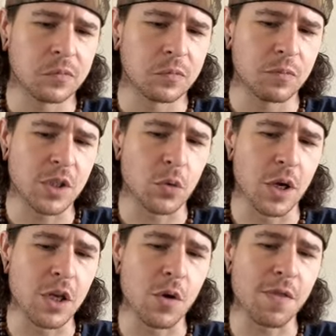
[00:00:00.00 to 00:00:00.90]

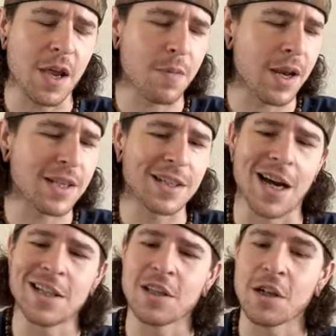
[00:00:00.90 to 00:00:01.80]
between you and them that is
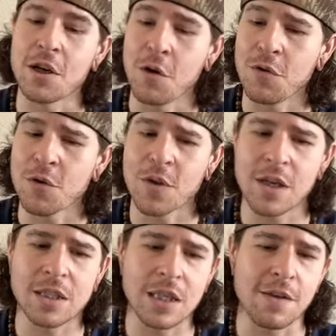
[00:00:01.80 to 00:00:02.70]
causing you to go through
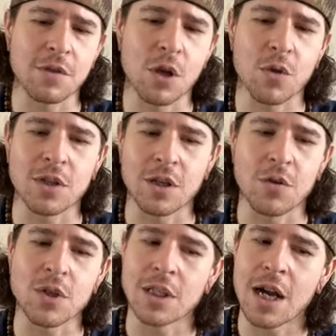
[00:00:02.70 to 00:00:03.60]
this, even though there's, you know,
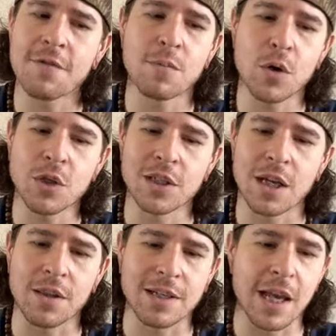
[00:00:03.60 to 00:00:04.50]
there's a lot of emotions
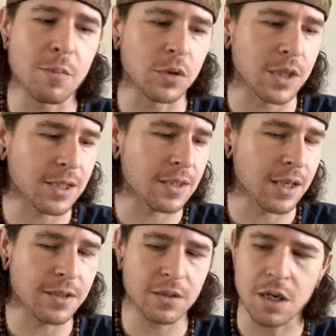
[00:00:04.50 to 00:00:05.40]
on the table in a
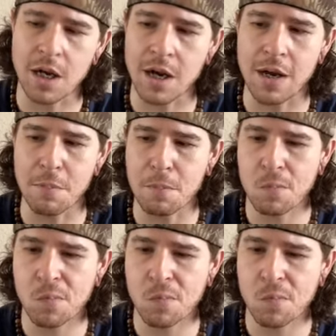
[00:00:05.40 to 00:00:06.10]
sense. You're